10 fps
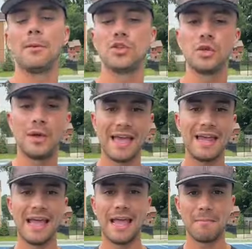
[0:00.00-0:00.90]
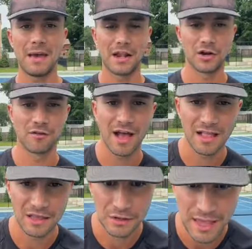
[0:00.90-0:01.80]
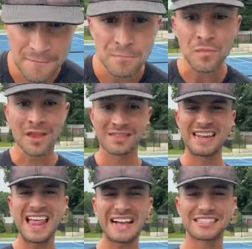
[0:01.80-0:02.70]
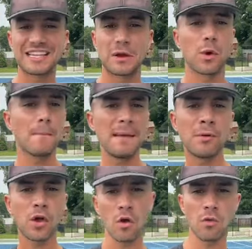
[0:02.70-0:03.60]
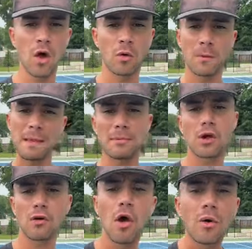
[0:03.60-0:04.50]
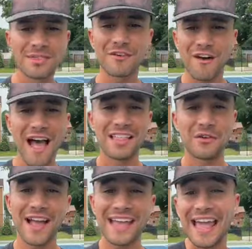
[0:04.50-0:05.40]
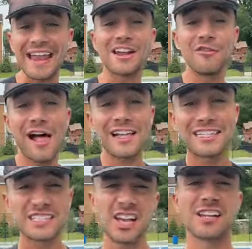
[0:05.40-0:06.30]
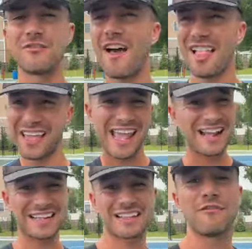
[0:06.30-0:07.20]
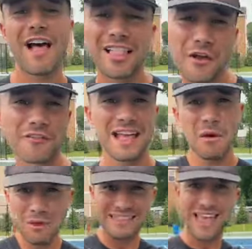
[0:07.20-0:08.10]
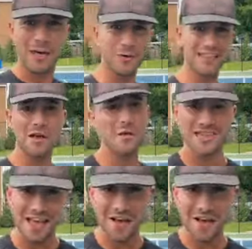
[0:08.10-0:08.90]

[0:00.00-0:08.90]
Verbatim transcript: able to hit a better volley, okay? The next thing where people go wrong, where people go wrong with the volley, right? Can't hit a volley, suck at a volley, can't get the volley over net. What the hell, what the hell,